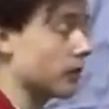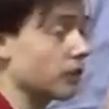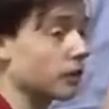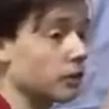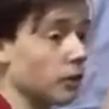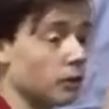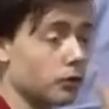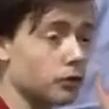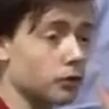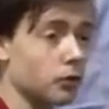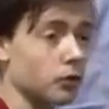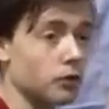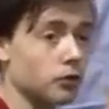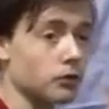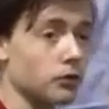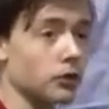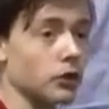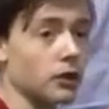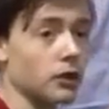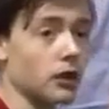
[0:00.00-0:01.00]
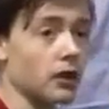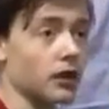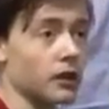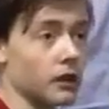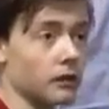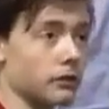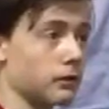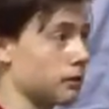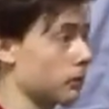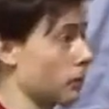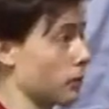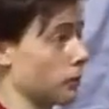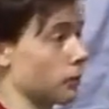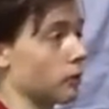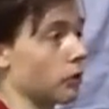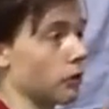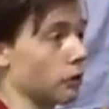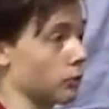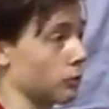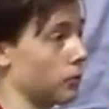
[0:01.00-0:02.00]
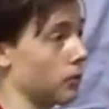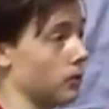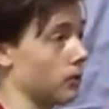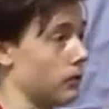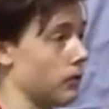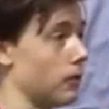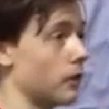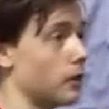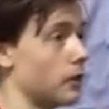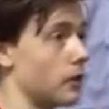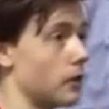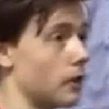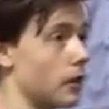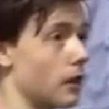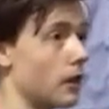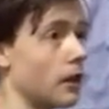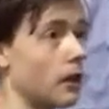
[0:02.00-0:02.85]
This also goes for an 11th Doctor cosplay for the